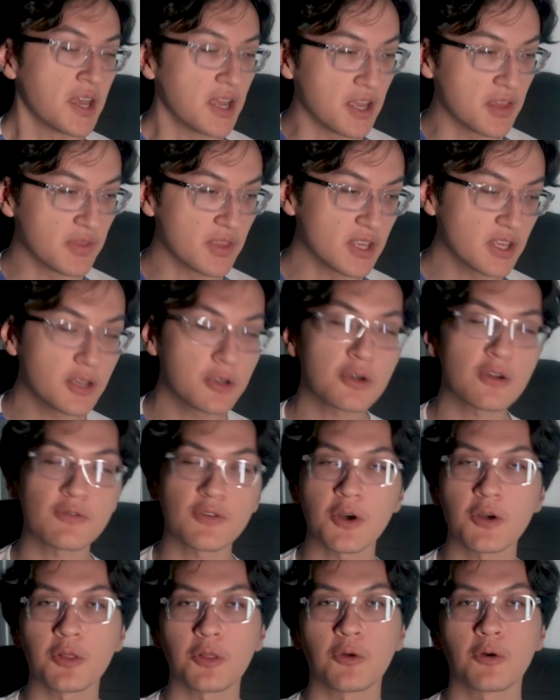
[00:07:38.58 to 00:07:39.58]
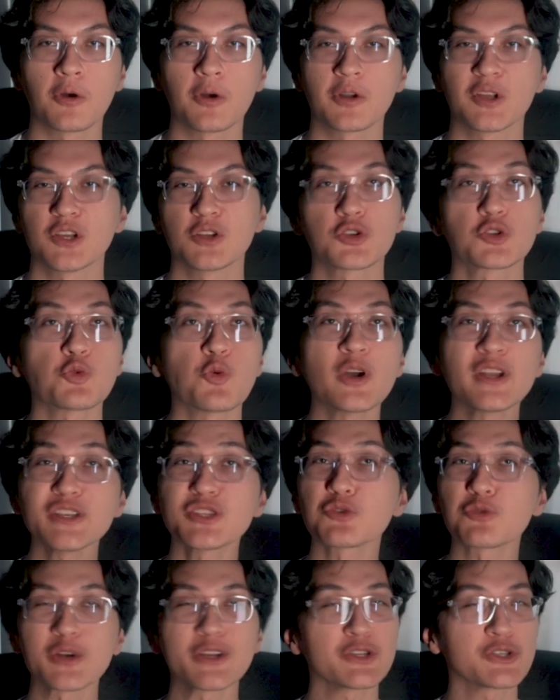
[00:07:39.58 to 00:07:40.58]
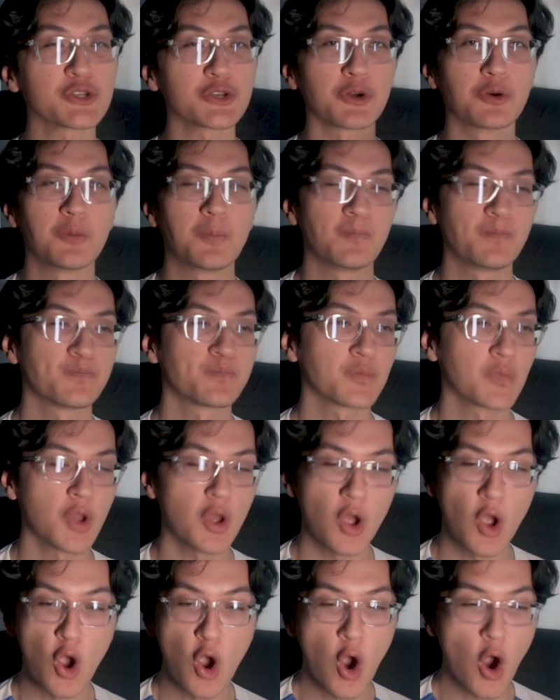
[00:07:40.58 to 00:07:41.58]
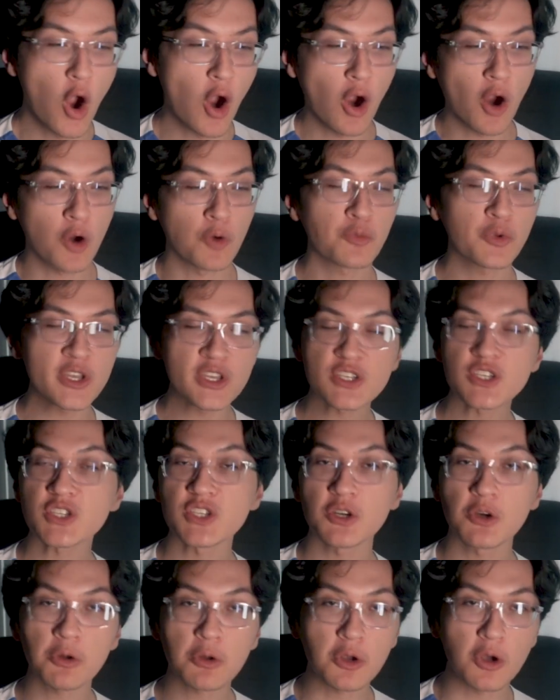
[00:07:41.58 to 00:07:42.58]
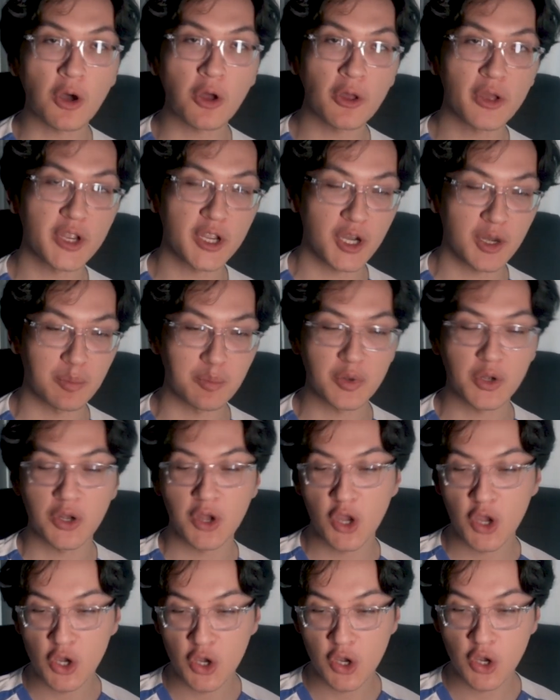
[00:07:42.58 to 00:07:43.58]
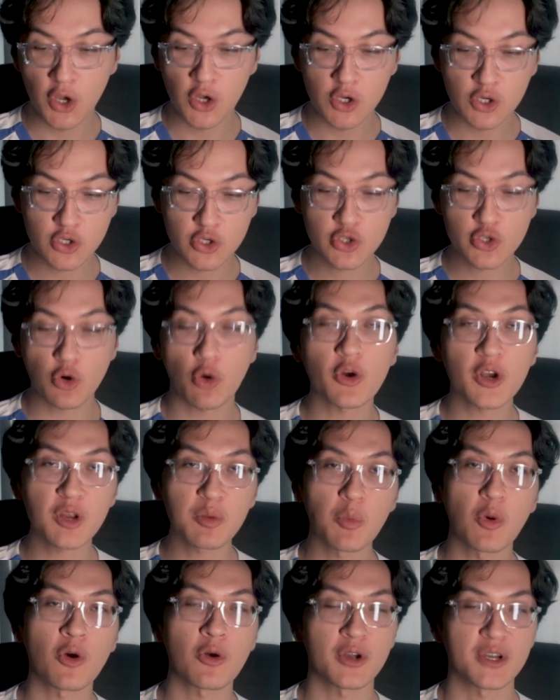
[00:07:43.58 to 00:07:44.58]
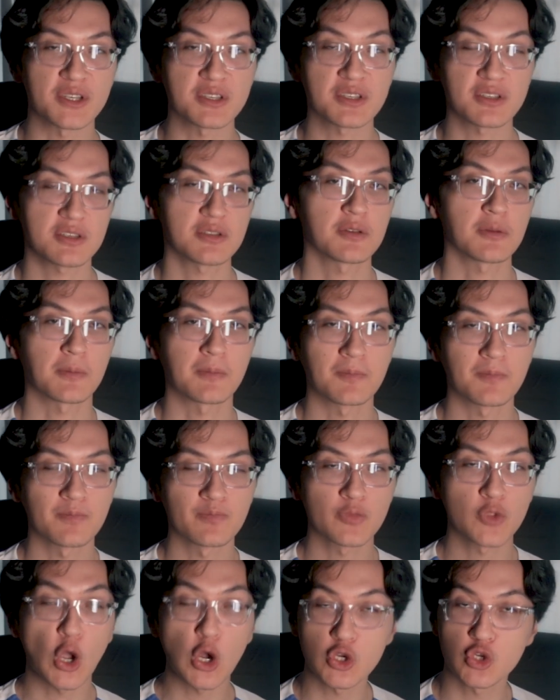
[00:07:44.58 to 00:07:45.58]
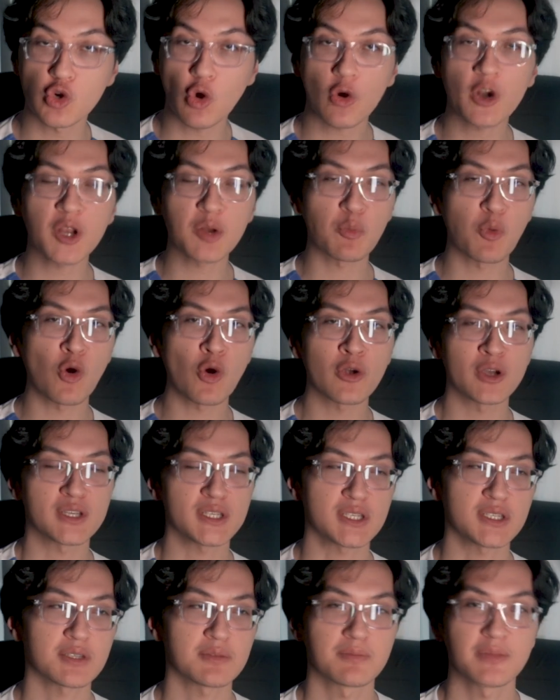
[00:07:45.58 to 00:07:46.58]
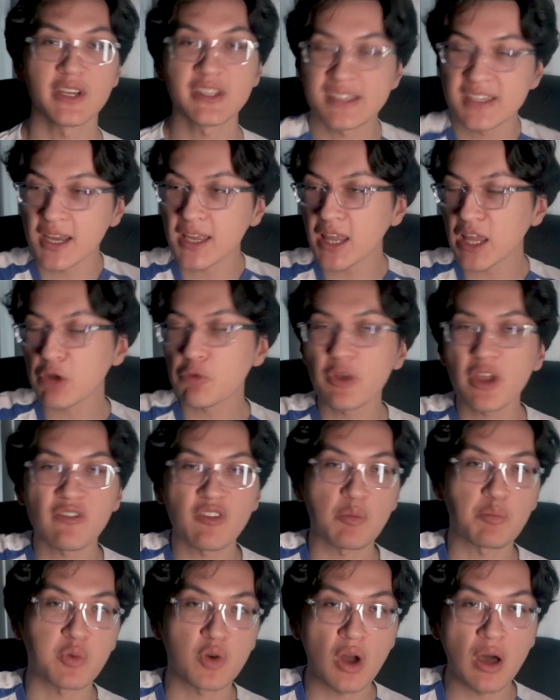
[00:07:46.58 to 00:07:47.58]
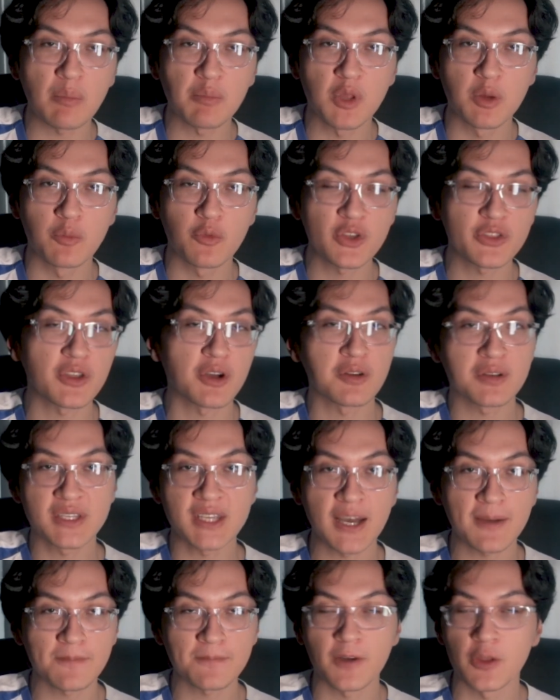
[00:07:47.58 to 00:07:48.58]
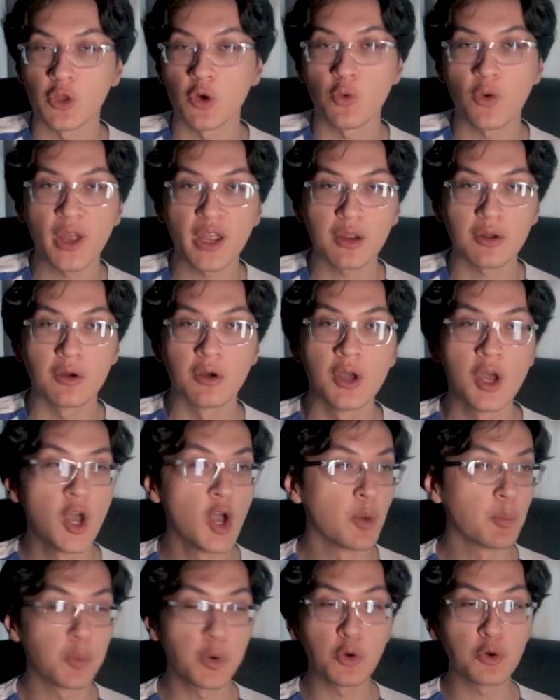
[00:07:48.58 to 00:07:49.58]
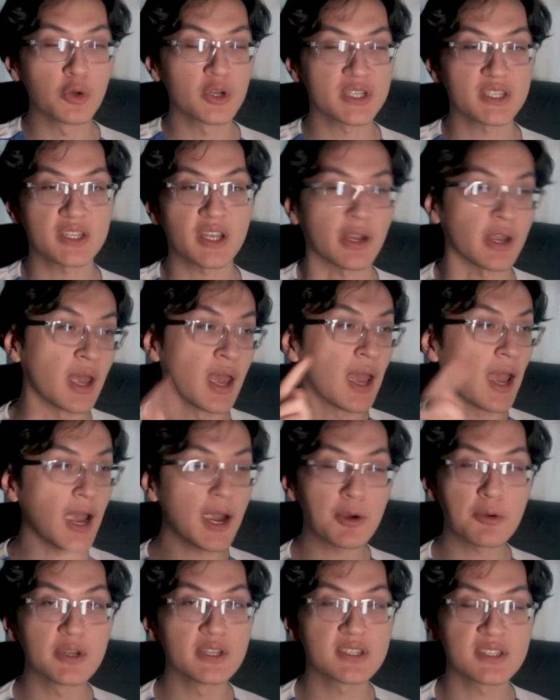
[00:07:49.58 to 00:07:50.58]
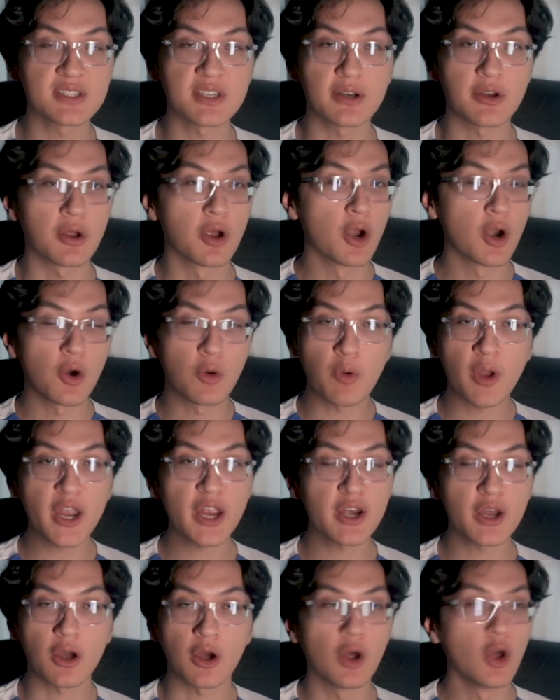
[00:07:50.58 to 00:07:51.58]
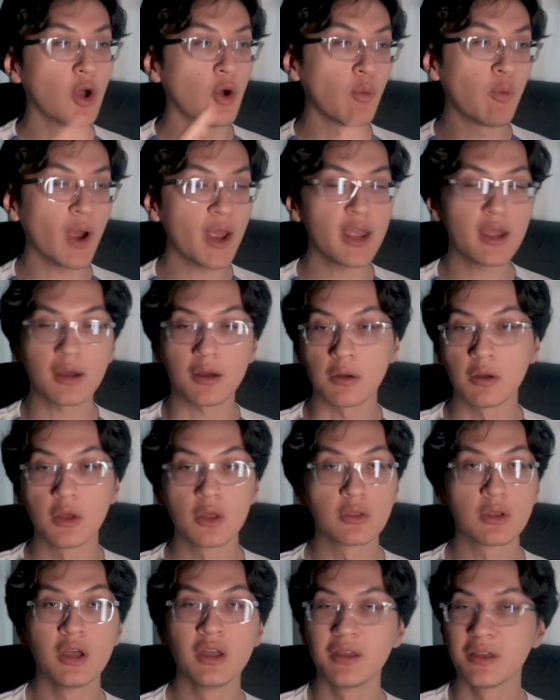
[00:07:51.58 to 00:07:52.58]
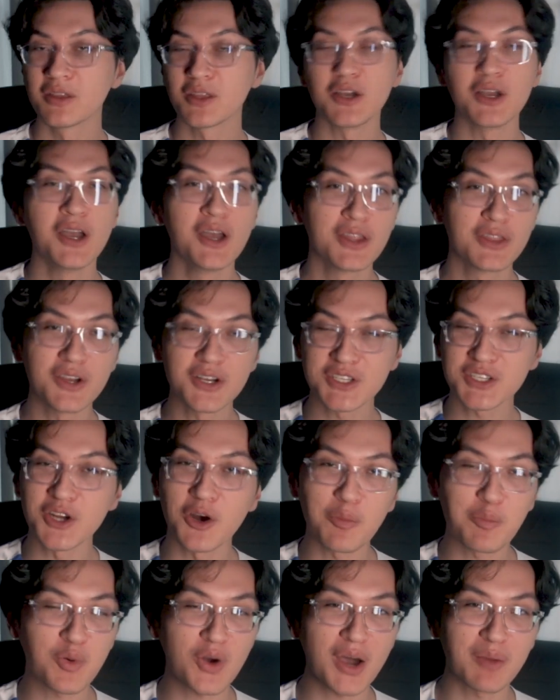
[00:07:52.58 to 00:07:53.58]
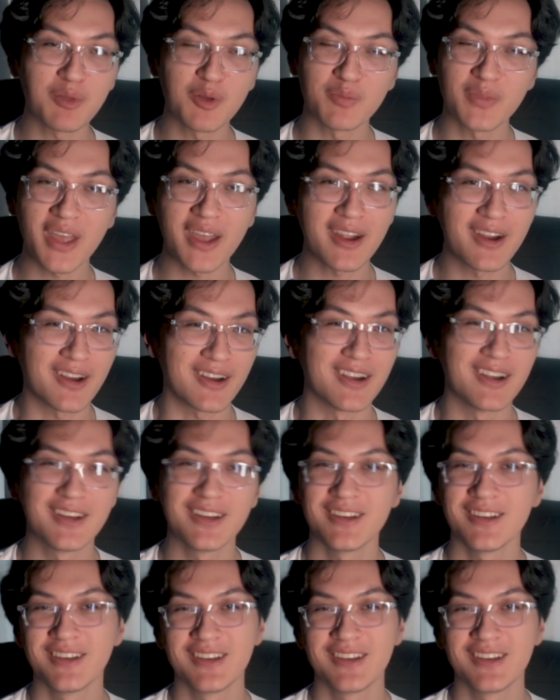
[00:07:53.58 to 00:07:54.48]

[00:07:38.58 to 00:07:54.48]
in the year of our Lord, 2022, are we still calling up Jordan Morris? Jordan Morris. It's not like we have a problem with our depth on the wing. Pulisic, Aronson, Reyna, Weah. There's no problem there.